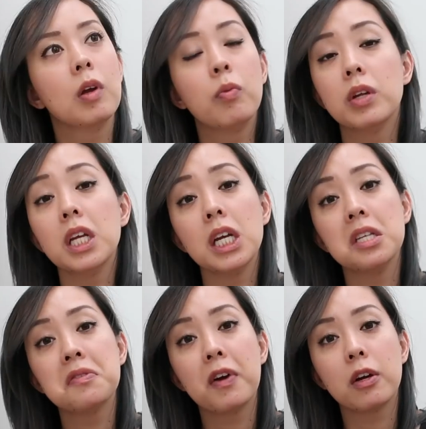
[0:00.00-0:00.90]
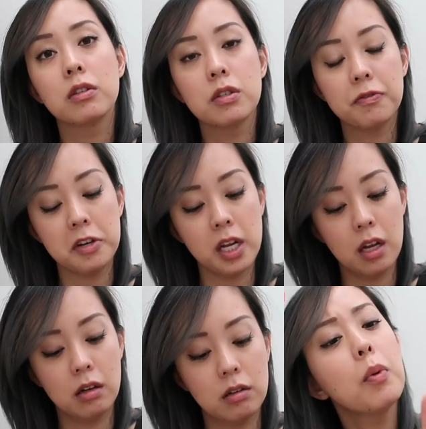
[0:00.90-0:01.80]
It really is
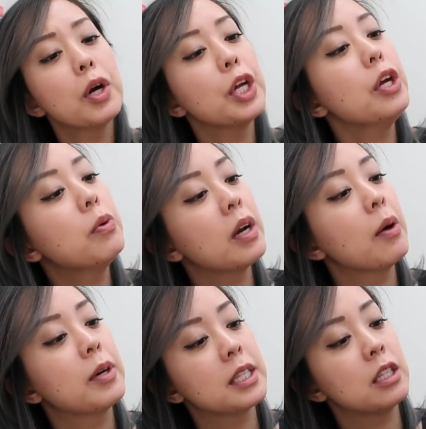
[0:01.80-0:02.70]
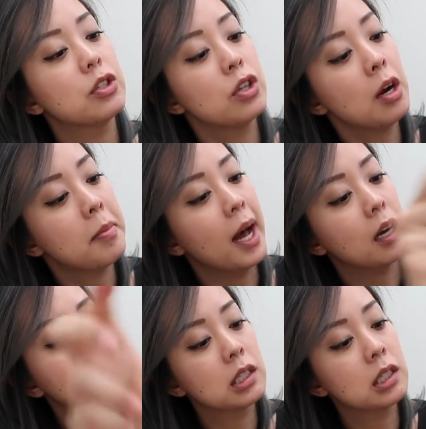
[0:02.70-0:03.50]
fragrance-free. Where were you when I worked at Starbucks?